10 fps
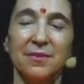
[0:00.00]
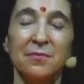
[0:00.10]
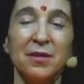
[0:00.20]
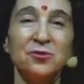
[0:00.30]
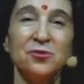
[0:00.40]

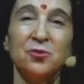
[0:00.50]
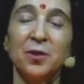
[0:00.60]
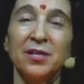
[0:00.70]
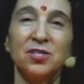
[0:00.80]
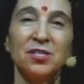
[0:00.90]

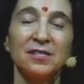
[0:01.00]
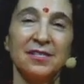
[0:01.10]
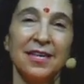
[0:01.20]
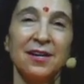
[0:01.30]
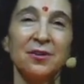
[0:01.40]
menstruation is
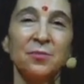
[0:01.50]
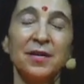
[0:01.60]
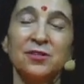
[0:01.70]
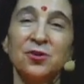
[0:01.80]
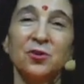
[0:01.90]
there
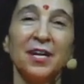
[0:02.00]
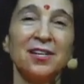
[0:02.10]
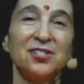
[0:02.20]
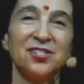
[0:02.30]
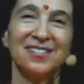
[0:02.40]
because
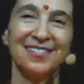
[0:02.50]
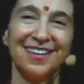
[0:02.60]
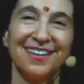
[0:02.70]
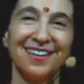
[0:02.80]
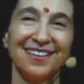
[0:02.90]
creation is
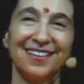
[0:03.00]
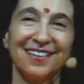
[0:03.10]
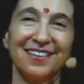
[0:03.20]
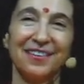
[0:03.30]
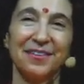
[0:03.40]
there.
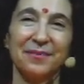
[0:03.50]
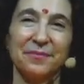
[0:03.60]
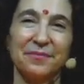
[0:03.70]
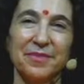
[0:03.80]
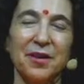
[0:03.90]

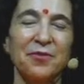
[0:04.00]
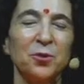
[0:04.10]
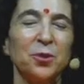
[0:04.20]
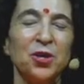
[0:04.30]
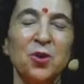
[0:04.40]
If there
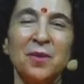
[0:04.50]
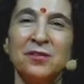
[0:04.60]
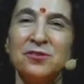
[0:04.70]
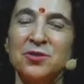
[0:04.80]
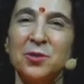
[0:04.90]
were no
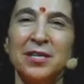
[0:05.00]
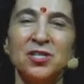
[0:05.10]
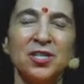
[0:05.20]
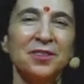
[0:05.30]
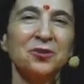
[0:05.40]

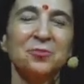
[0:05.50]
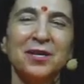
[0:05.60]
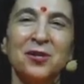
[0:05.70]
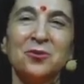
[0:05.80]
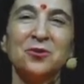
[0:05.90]
menstruation, there'd be
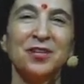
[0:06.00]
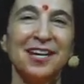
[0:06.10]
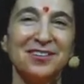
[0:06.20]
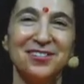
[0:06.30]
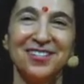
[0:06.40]
no
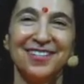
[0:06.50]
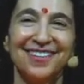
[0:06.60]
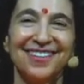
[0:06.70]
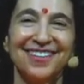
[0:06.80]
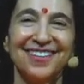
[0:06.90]
creation.
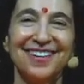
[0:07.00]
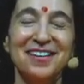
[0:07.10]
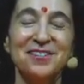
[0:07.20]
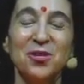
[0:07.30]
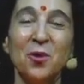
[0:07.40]

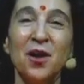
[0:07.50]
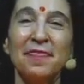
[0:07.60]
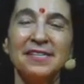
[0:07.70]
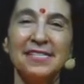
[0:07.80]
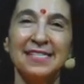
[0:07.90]
So on
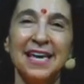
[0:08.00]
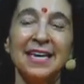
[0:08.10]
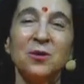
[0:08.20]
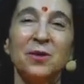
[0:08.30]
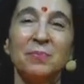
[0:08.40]
this
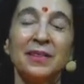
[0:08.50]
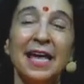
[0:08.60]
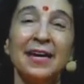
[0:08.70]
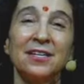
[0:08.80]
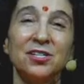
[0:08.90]
day, we
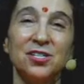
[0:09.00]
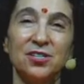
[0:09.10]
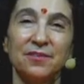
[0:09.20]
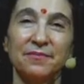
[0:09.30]
pledge